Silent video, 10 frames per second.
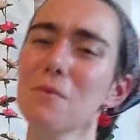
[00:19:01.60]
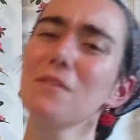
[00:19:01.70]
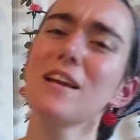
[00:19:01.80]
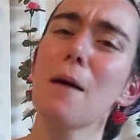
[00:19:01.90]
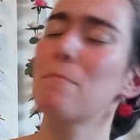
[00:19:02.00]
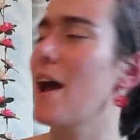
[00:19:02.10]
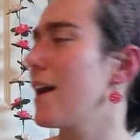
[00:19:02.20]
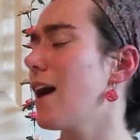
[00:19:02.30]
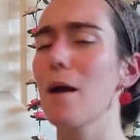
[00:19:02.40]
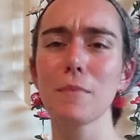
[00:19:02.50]
well, not bad.
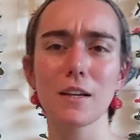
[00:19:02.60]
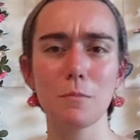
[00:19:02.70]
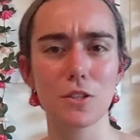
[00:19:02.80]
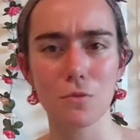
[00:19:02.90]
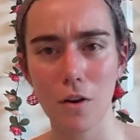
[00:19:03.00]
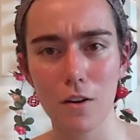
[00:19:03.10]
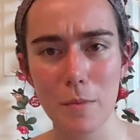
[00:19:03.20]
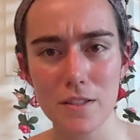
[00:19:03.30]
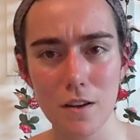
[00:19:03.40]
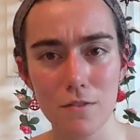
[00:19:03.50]
I'm not going to be too hard on
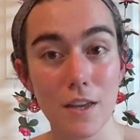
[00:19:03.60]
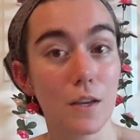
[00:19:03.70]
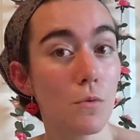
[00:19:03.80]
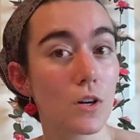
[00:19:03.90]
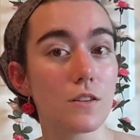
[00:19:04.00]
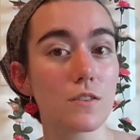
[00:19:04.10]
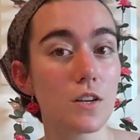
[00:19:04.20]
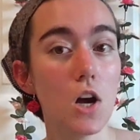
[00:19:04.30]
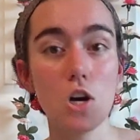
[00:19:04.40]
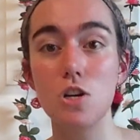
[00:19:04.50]
myself. It was
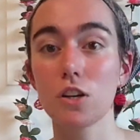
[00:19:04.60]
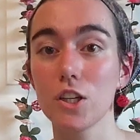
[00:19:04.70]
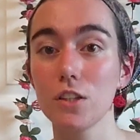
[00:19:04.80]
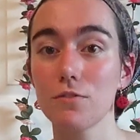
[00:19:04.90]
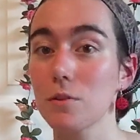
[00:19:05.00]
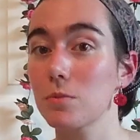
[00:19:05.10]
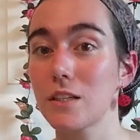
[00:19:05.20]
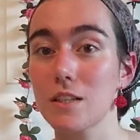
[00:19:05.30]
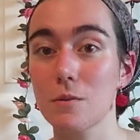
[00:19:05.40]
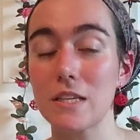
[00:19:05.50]
good for the
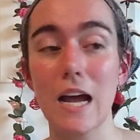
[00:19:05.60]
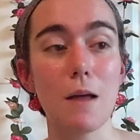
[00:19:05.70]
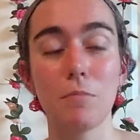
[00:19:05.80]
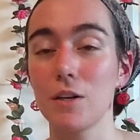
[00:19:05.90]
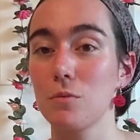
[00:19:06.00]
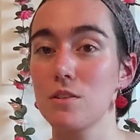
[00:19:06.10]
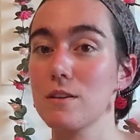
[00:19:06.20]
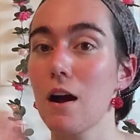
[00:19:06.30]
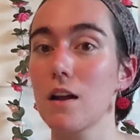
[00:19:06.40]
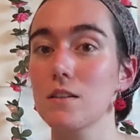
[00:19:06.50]
place I was at, but it was
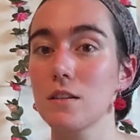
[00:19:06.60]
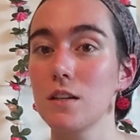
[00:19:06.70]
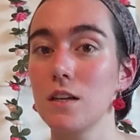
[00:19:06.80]
not